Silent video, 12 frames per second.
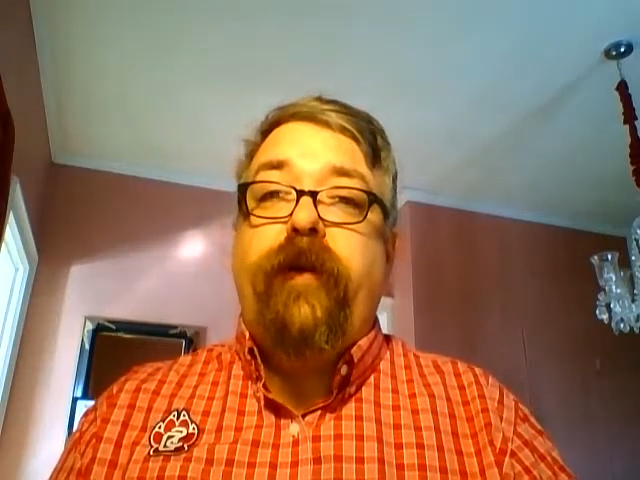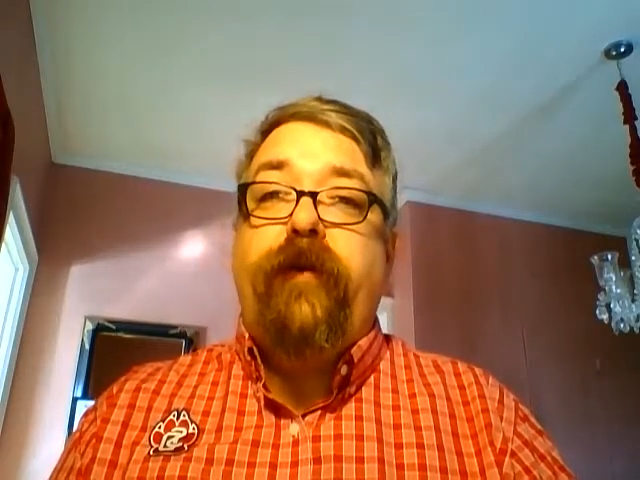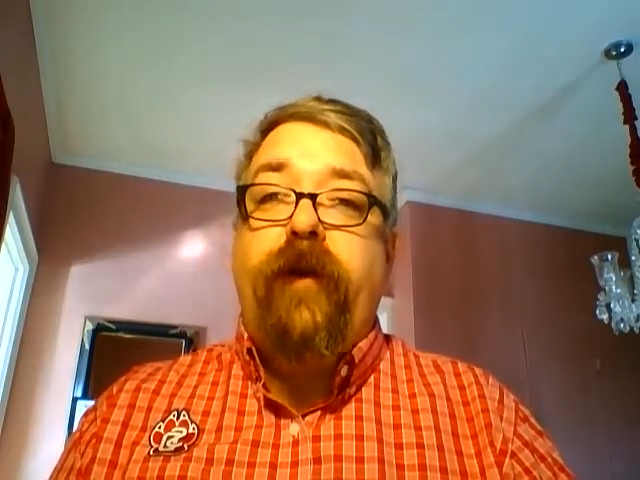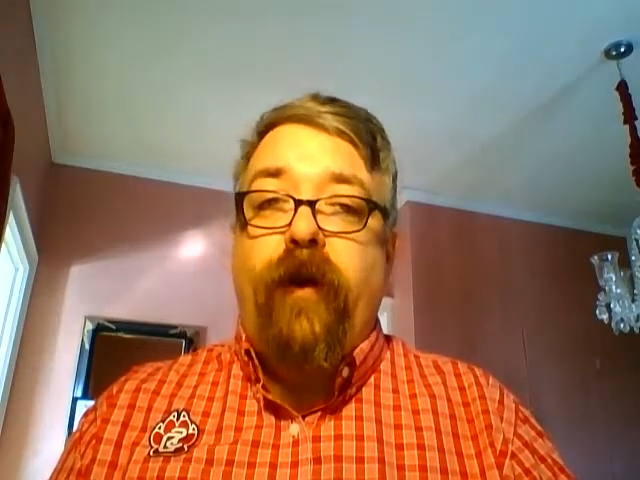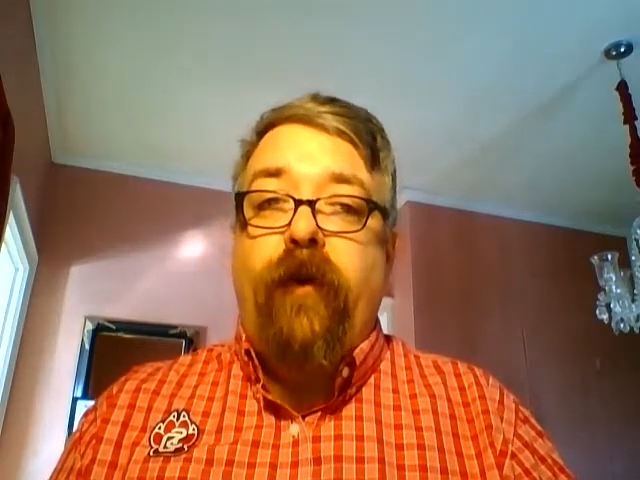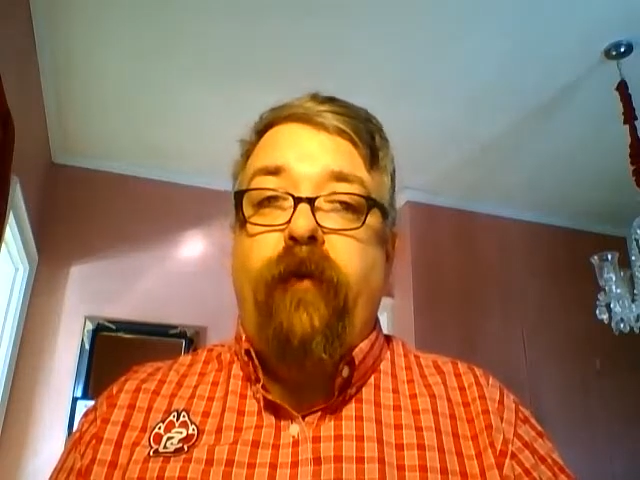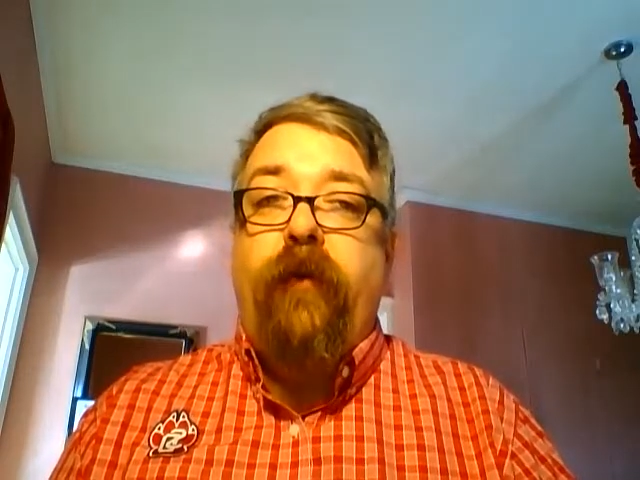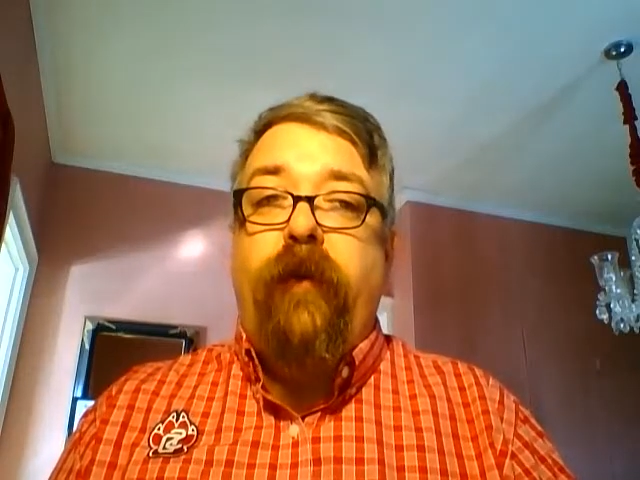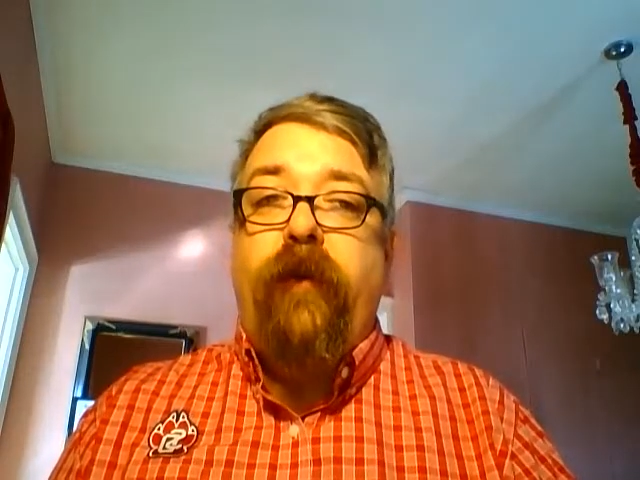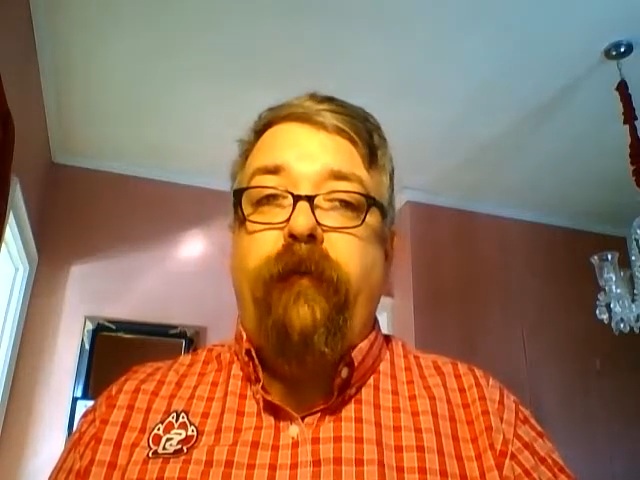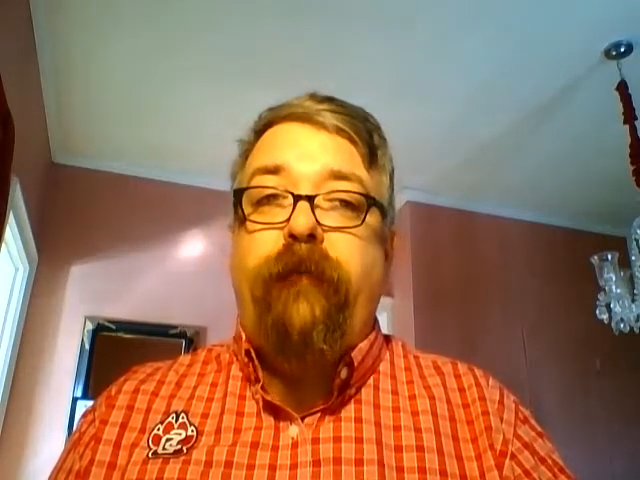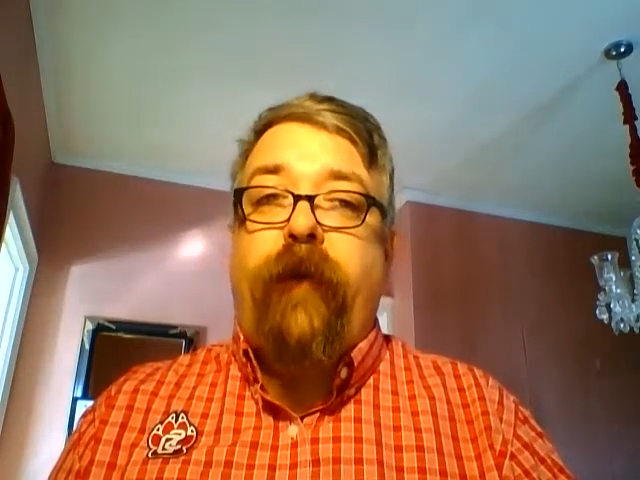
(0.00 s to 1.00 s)

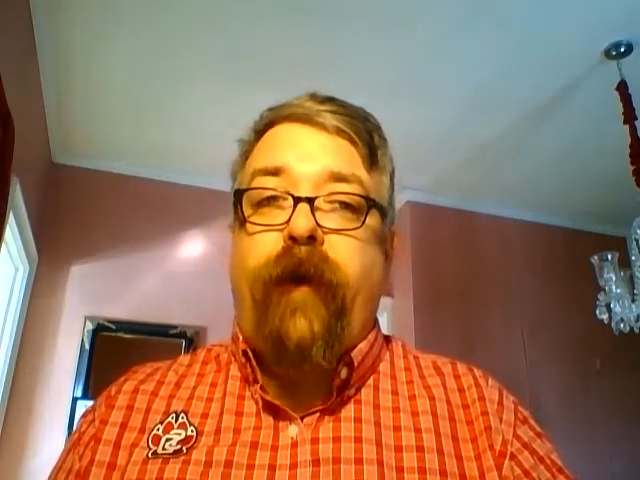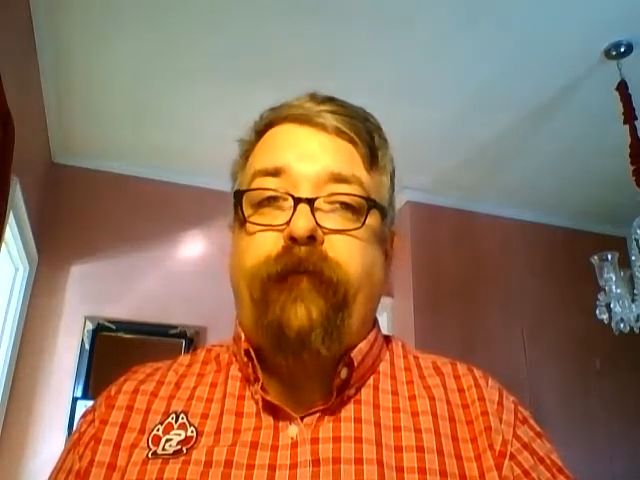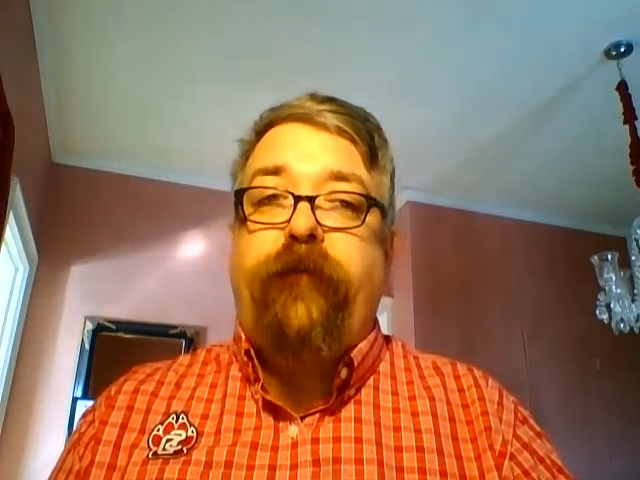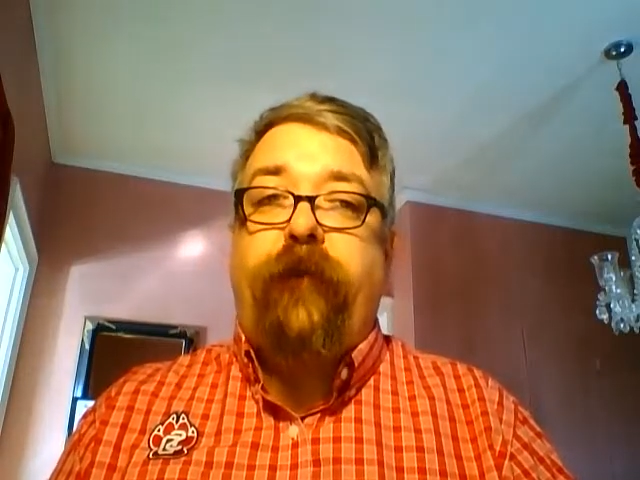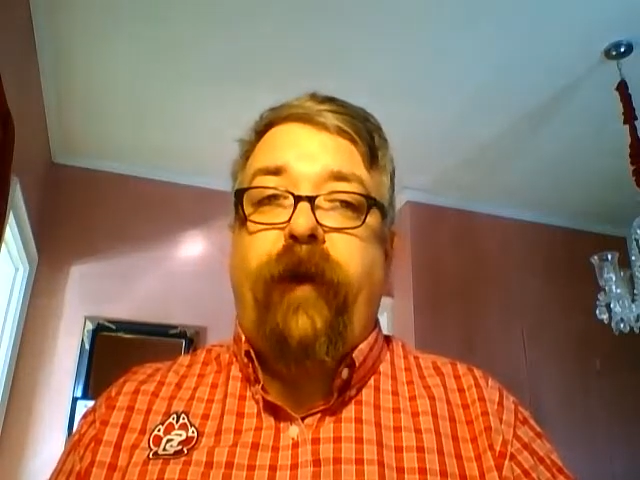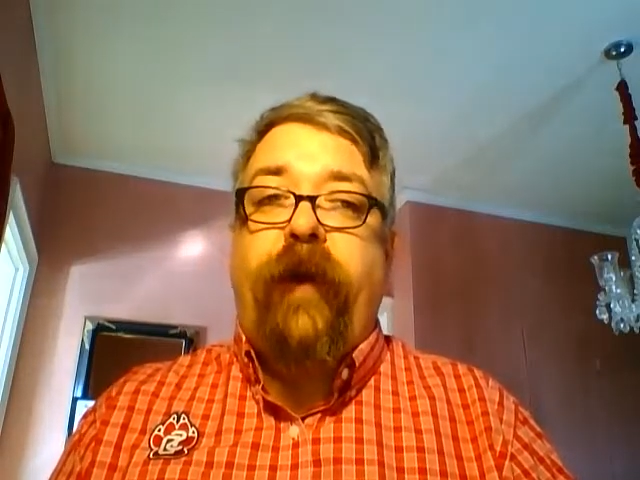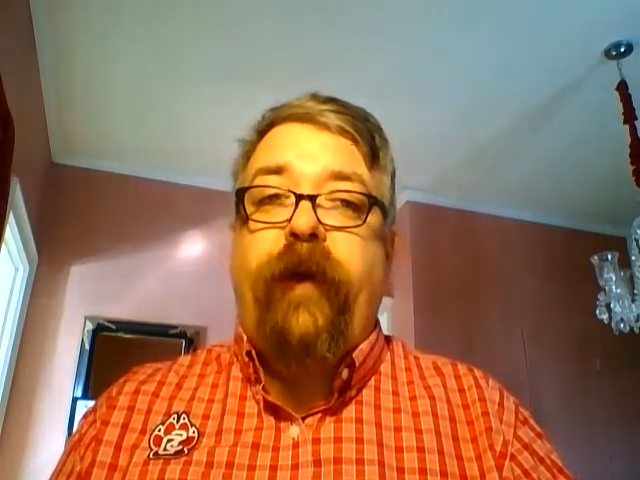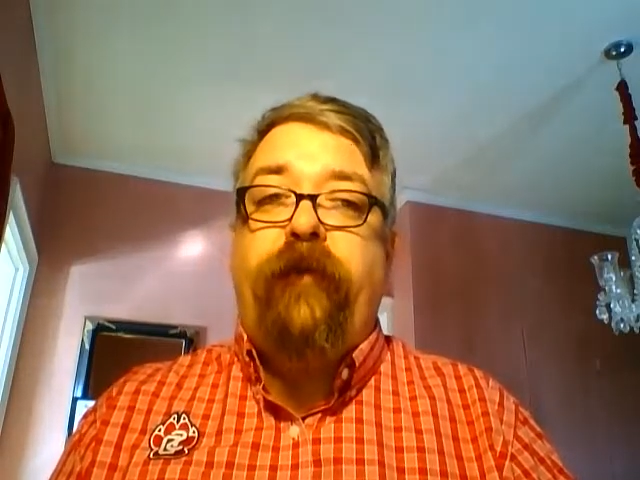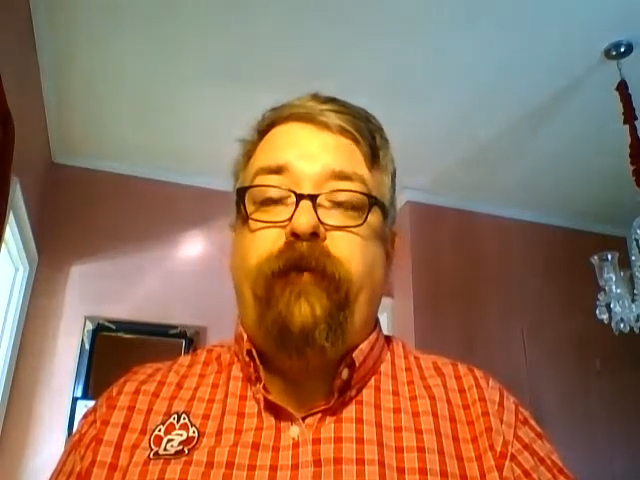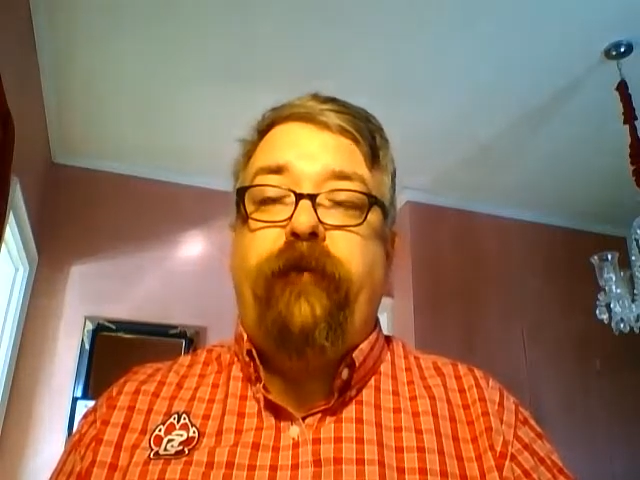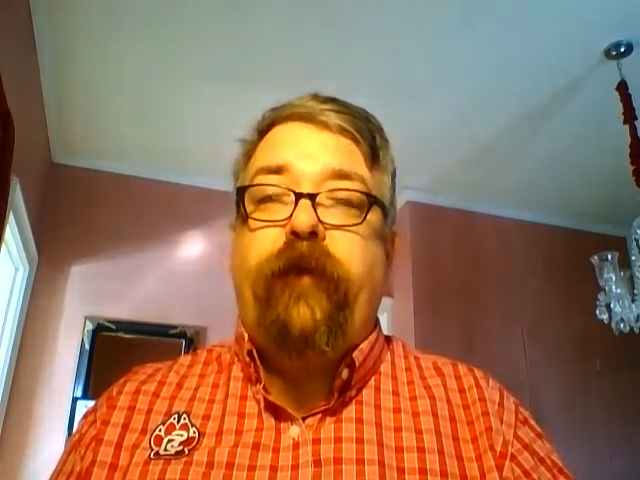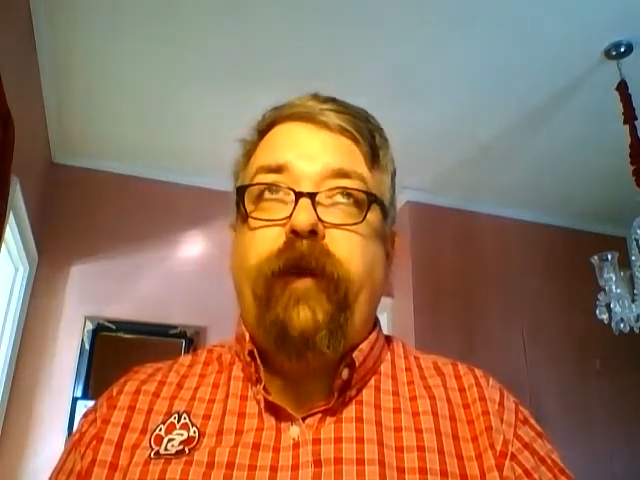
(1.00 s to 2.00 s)
known
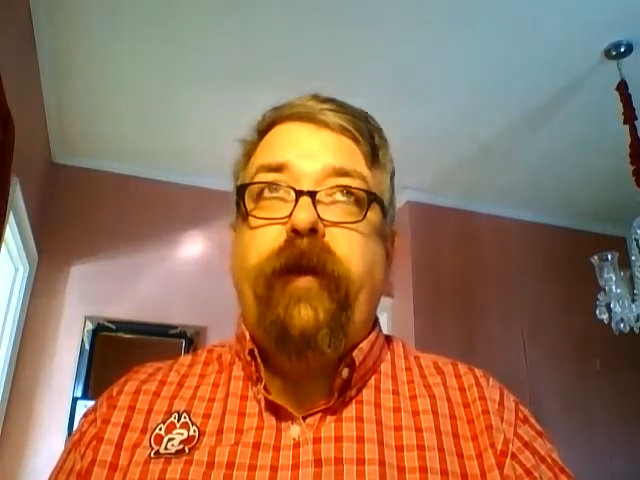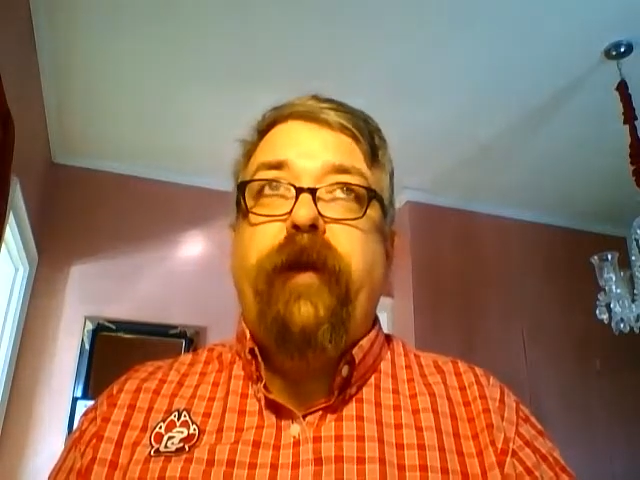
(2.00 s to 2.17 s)
fossilized